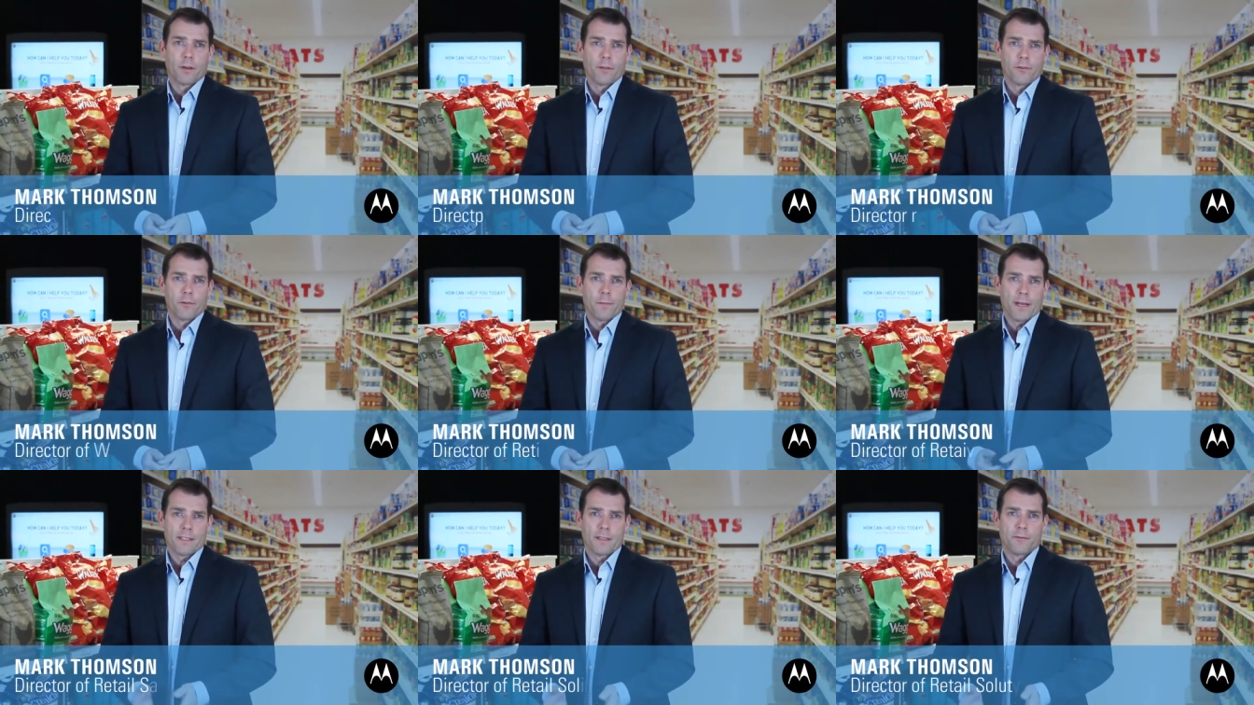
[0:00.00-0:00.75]
gone through
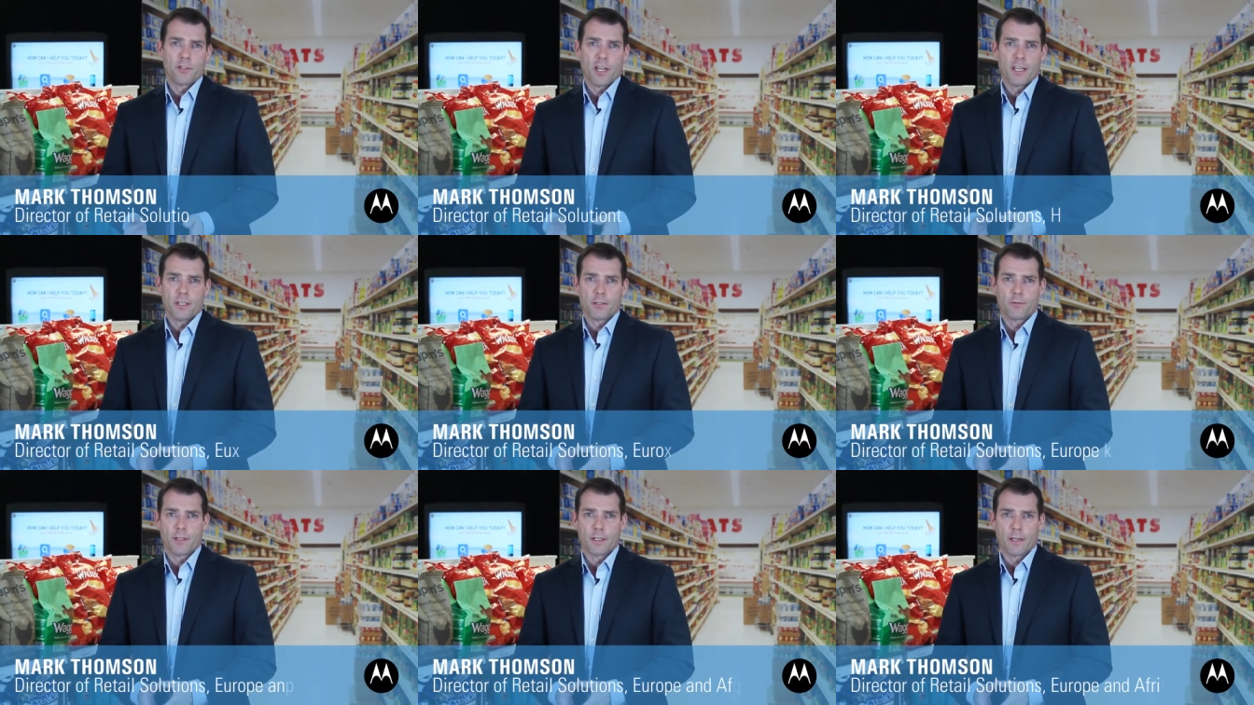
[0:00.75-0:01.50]
massive
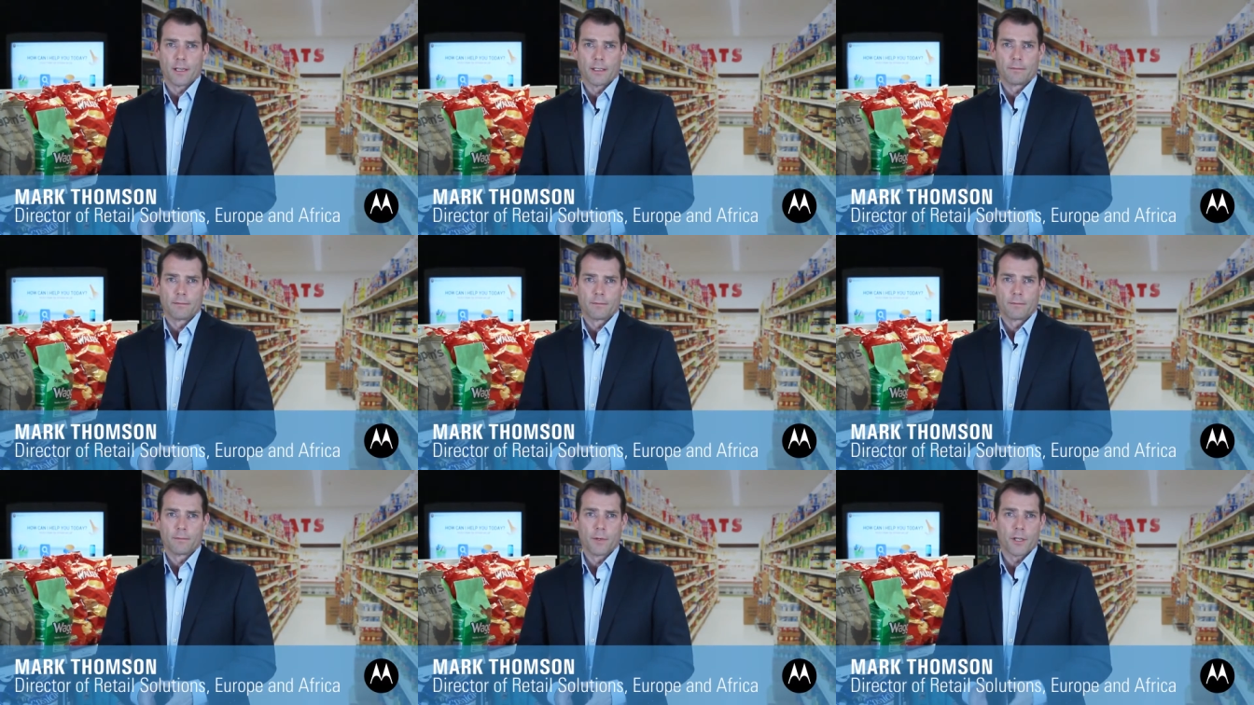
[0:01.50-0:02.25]
changes recently.
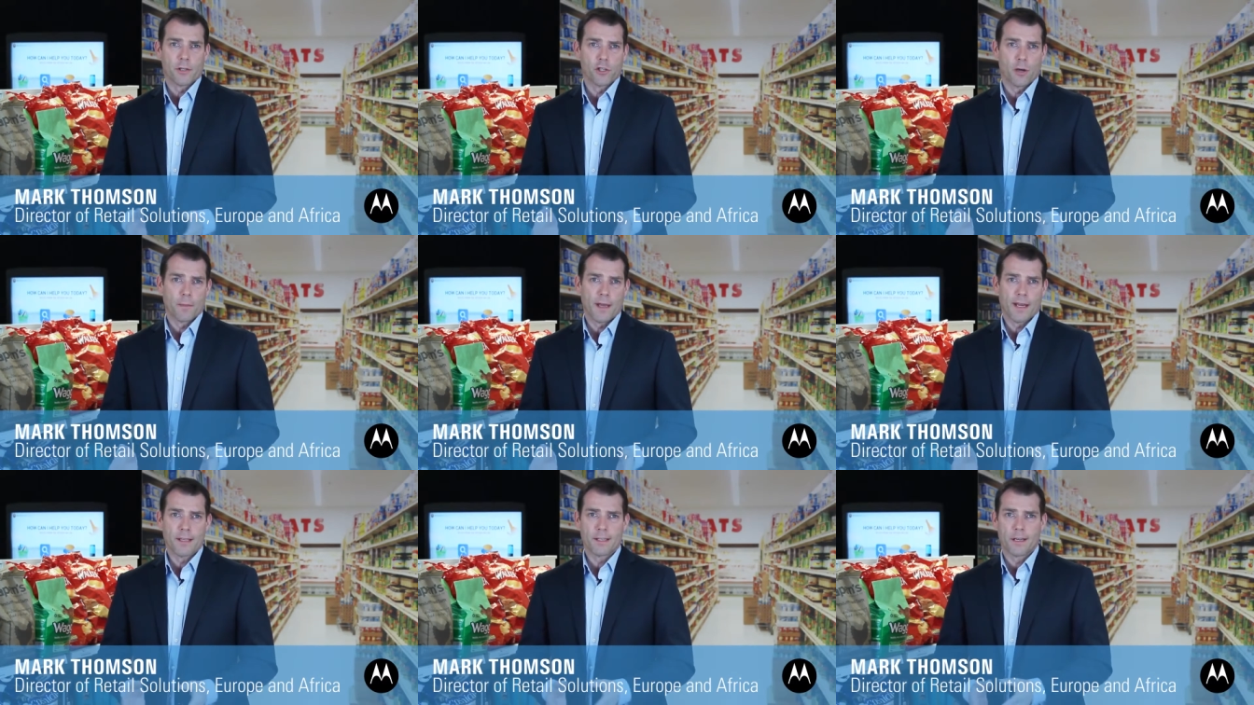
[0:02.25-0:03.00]
We can shop
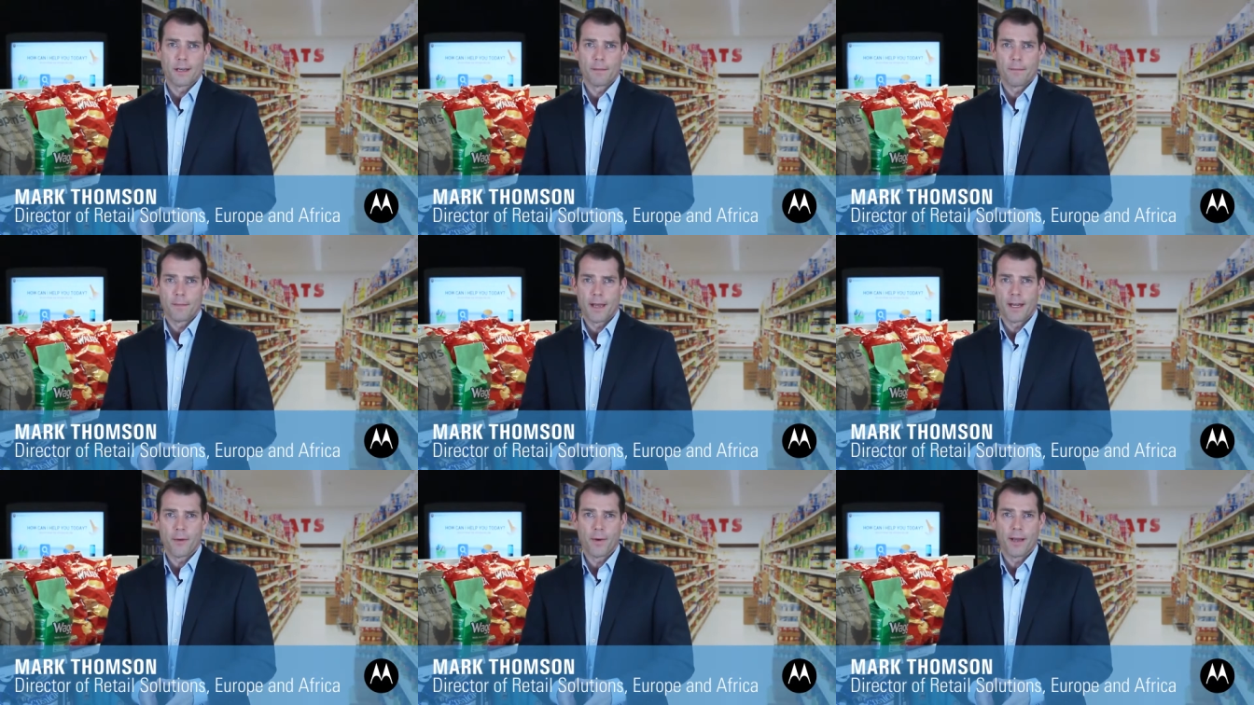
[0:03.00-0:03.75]
anytime,
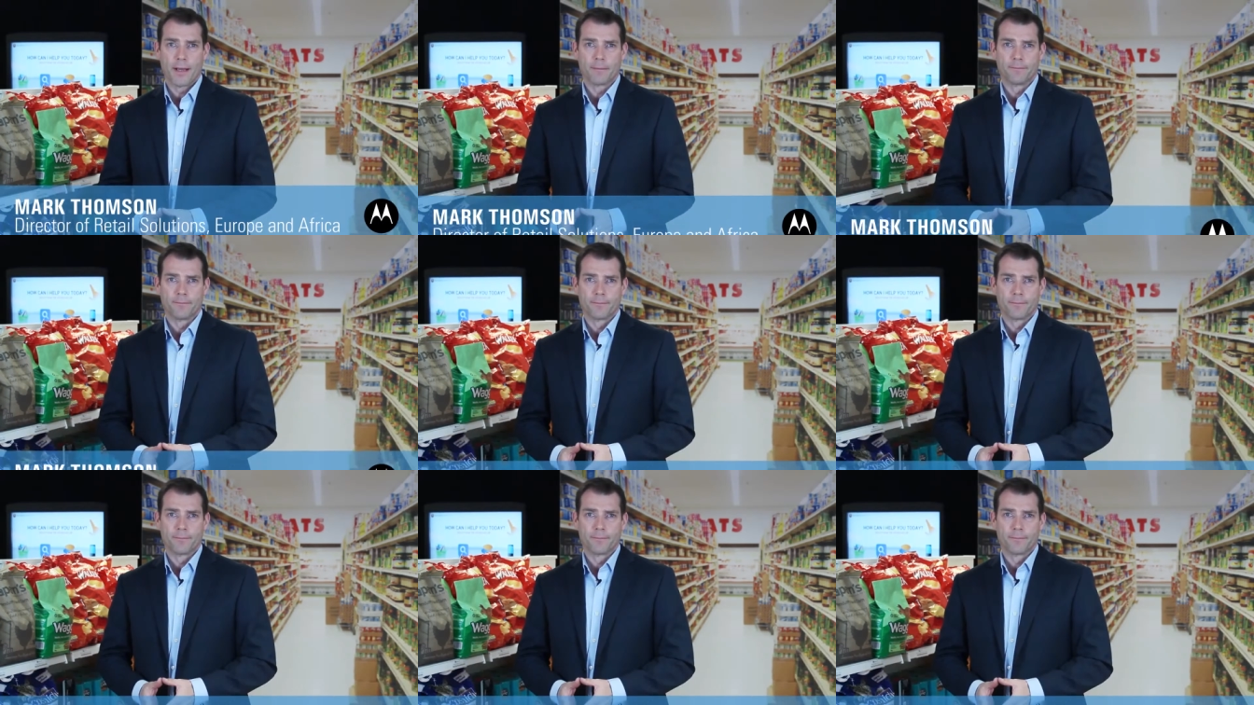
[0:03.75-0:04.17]
anywhere.